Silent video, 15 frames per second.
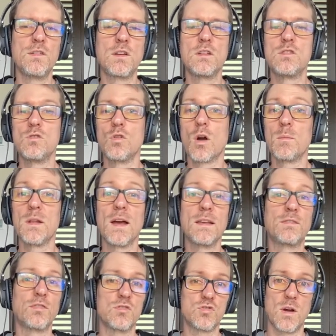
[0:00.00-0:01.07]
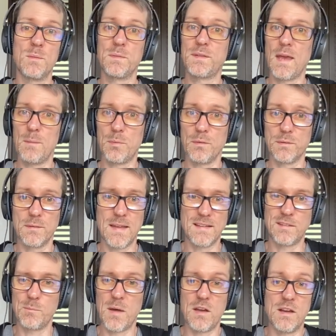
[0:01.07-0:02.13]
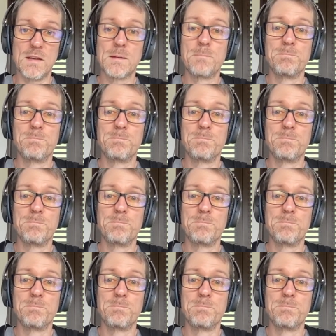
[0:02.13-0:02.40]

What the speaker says: You can do normalize for drum samples, and that's about it.